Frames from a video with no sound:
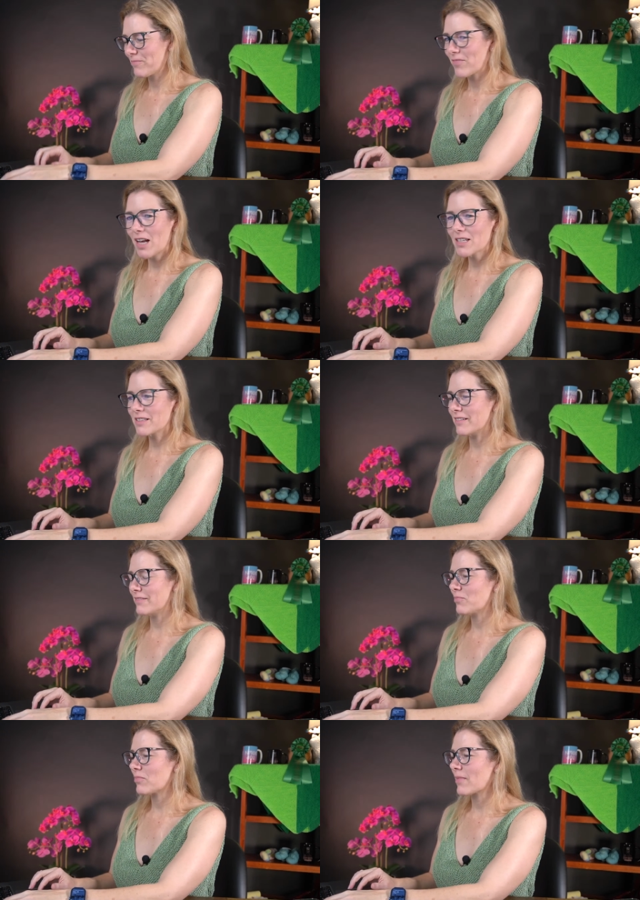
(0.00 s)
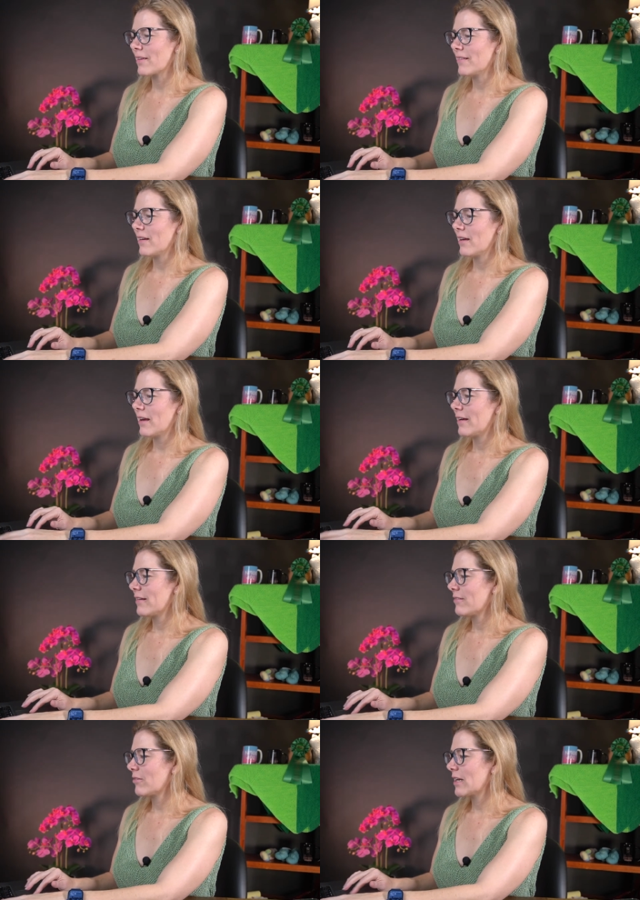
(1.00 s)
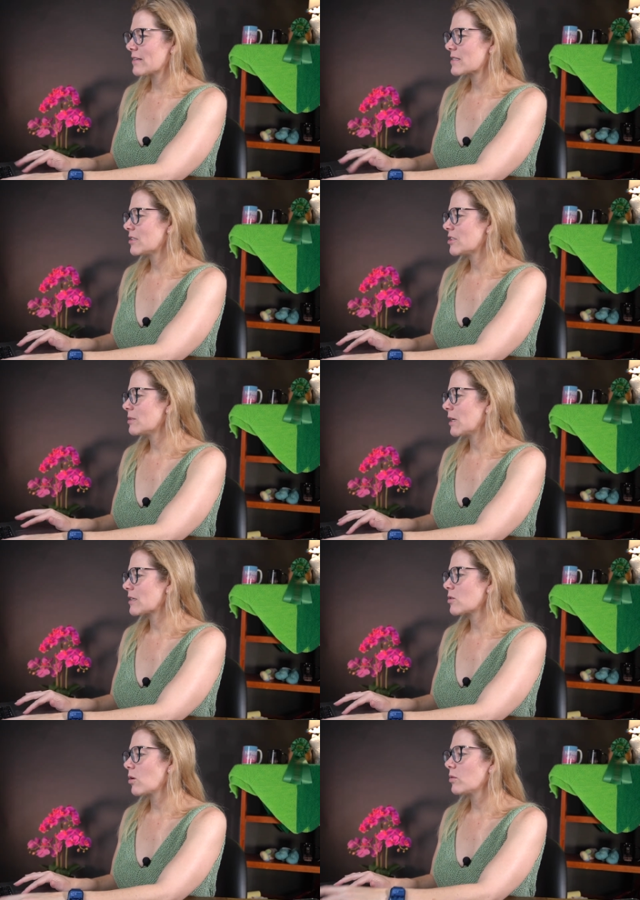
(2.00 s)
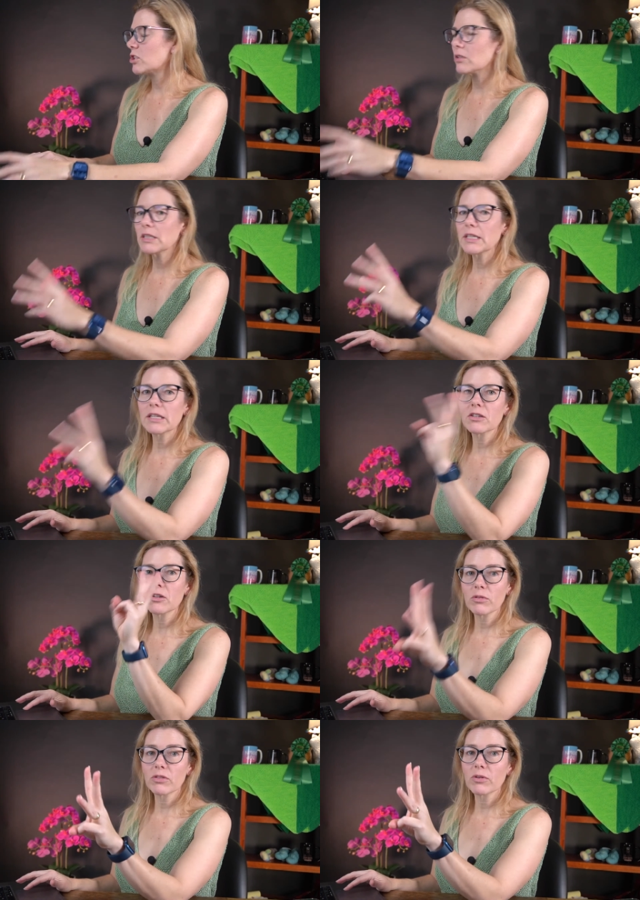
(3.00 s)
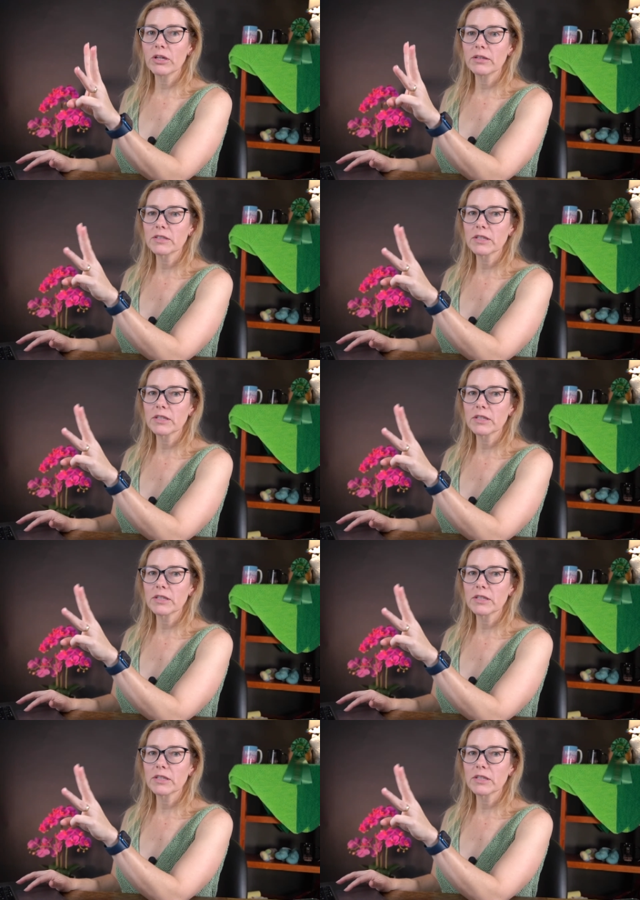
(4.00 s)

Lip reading: Excellent. What else did she make? So she only needed to do 3 to